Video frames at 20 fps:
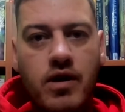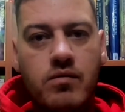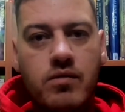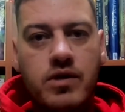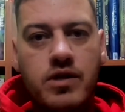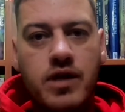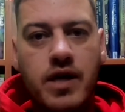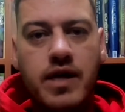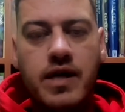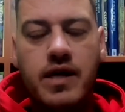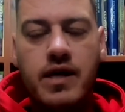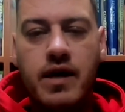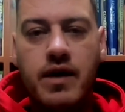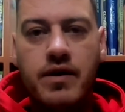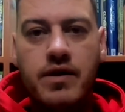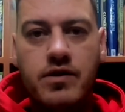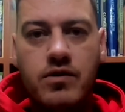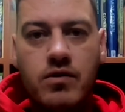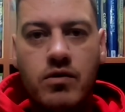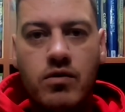which I
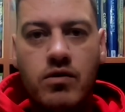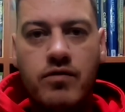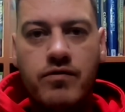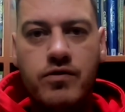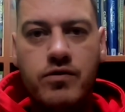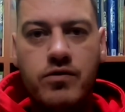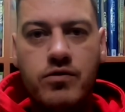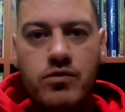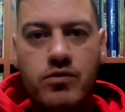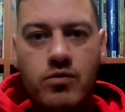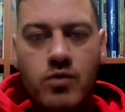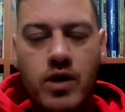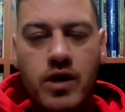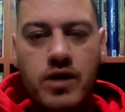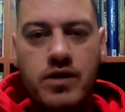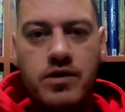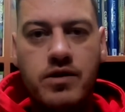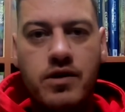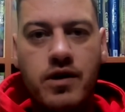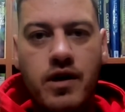encourage all of you to
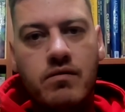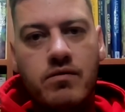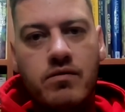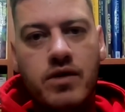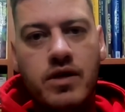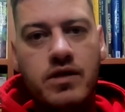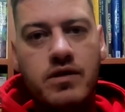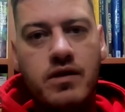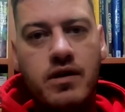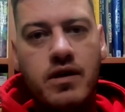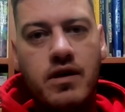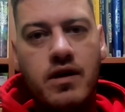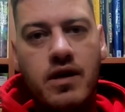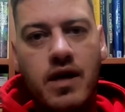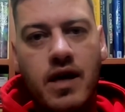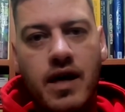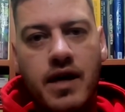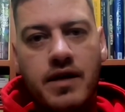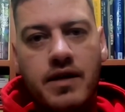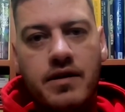watch. Risk
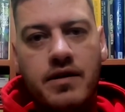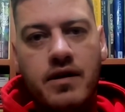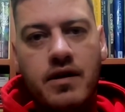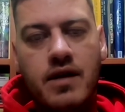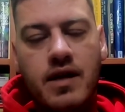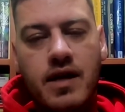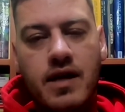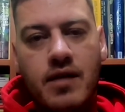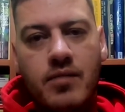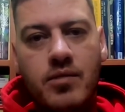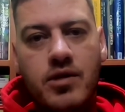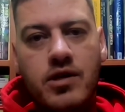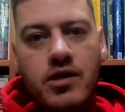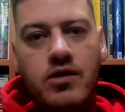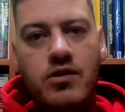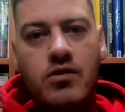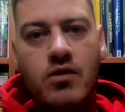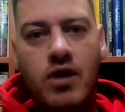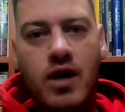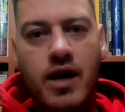and
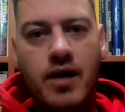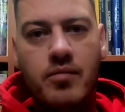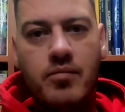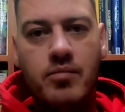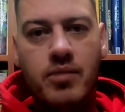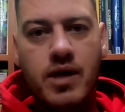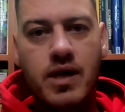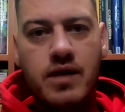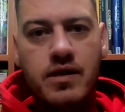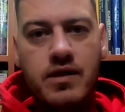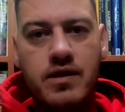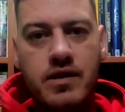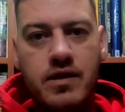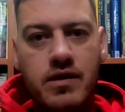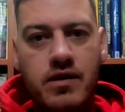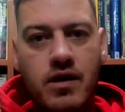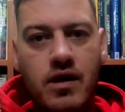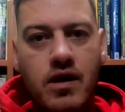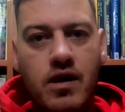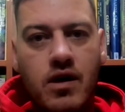limiting your
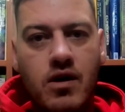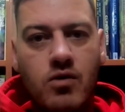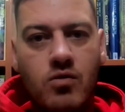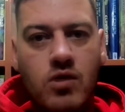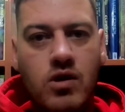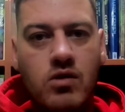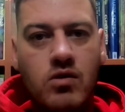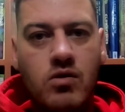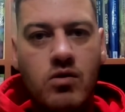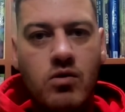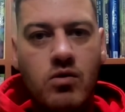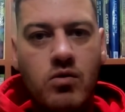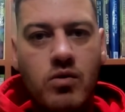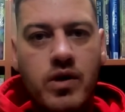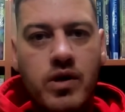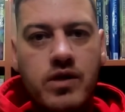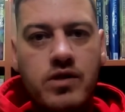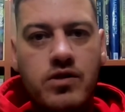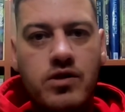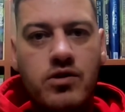liability will
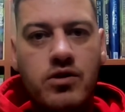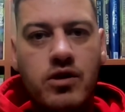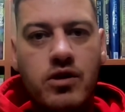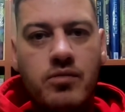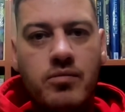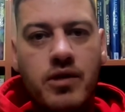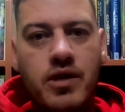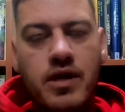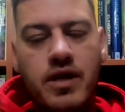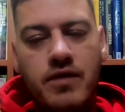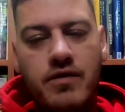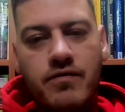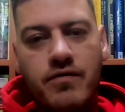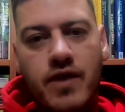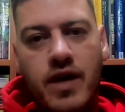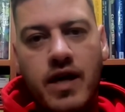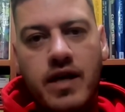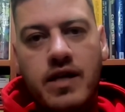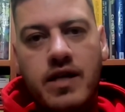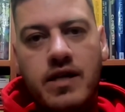always determine
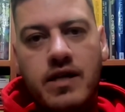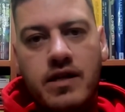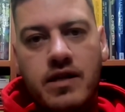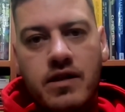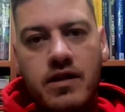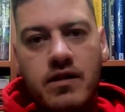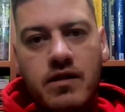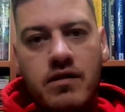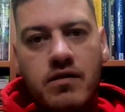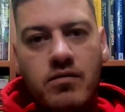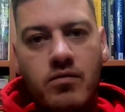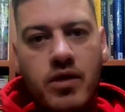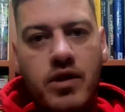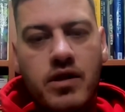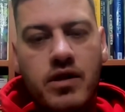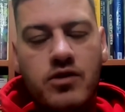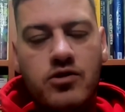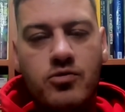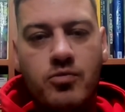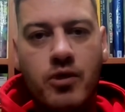if any deal,
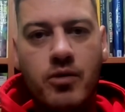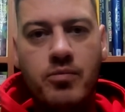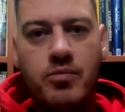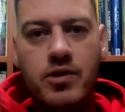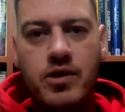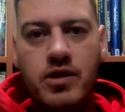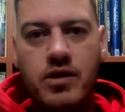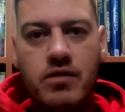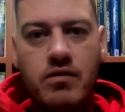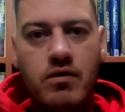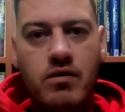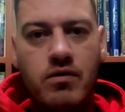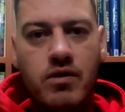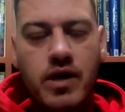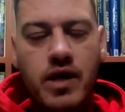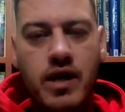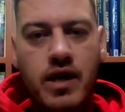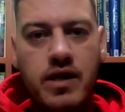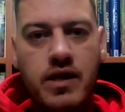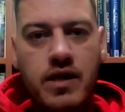whether it's property
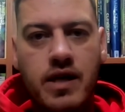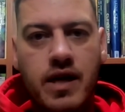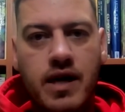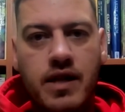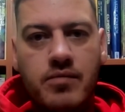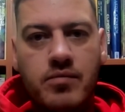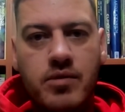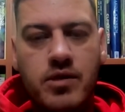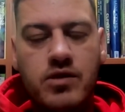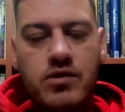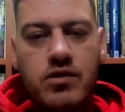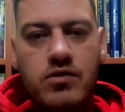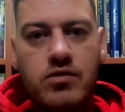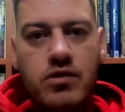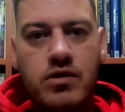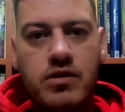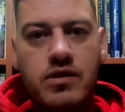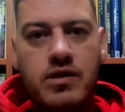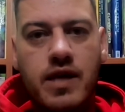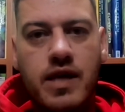or any other business
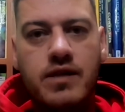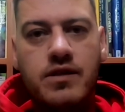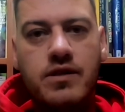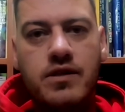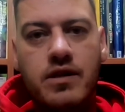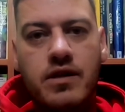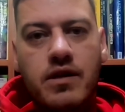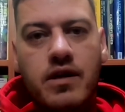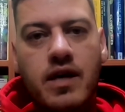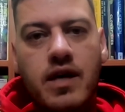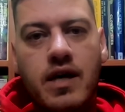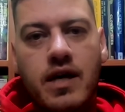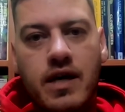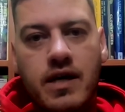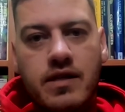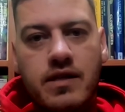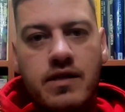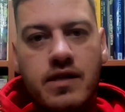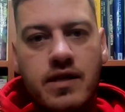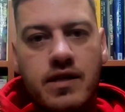transaction,
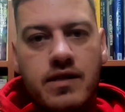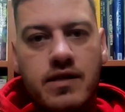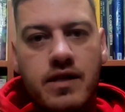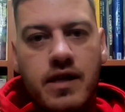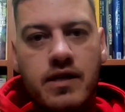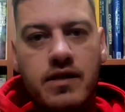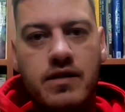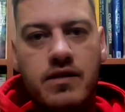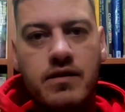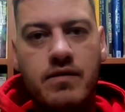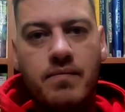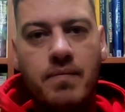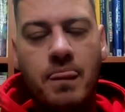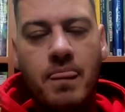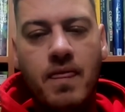is a success.